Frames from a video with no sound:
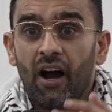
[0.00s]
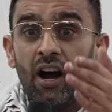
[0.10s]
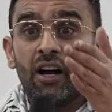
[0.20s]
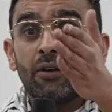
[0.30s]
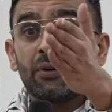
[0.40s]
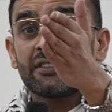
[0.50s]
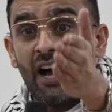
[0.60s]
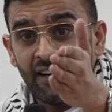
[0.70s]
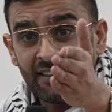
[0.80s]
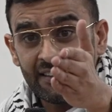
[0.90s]
Uncle
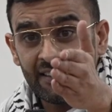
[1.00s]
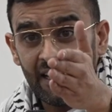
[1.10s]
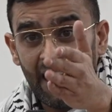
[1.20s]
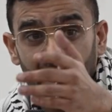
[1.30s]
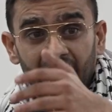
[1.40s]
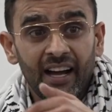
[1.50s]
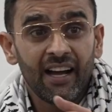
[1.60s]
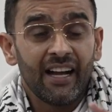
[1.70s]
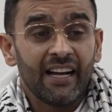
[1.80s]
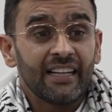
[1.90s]
Wazarat is here.
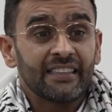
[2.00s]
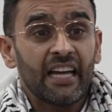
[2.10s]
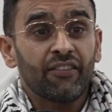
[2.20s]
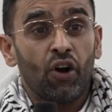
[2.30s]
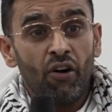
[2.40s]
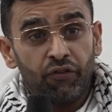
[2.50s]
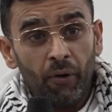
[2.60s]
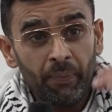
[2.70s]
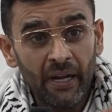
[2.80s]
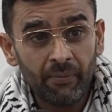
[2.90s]
They've come
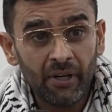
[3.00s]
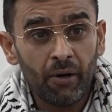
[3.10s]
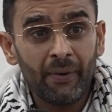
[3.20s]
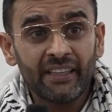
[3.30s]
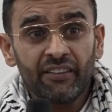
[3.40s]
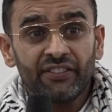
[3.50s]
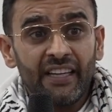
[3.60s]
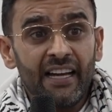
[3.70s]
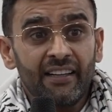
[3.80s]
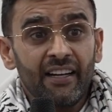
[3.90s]
from Birmingham and they've
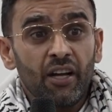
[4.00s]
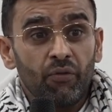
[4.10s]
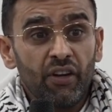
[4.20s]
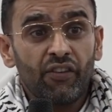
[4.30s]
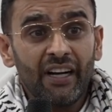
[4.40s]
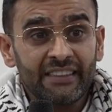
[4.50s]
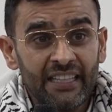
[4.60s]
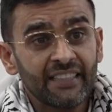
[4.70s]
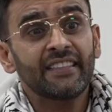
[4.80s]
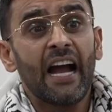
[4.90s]
said, we've got
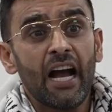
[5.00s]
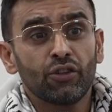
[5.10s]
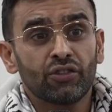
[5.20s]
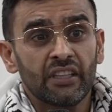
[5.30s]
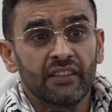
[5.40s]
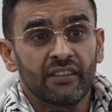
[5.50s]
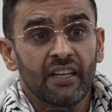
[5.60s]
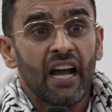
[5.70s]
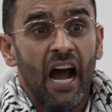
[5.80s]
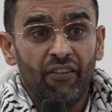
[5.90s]
30 houses,
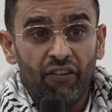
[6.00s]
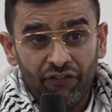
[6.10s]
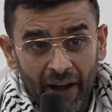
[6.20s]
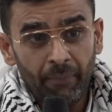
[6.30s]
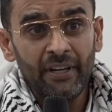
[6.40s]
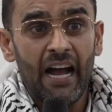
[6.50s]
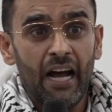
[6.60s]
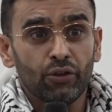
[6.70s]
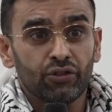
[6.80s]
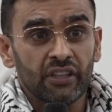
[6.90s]
our family
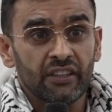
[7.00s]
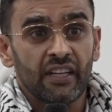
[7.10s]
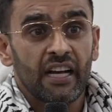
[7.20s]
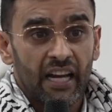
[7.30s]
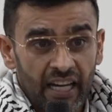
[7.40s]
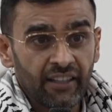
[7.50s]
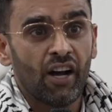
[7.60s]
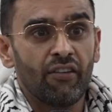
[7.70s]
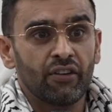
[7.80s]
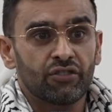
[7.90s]
houses in
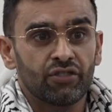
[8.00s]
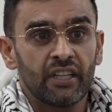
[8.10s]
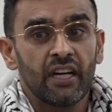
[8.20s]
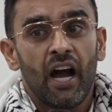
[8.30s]
Coventry,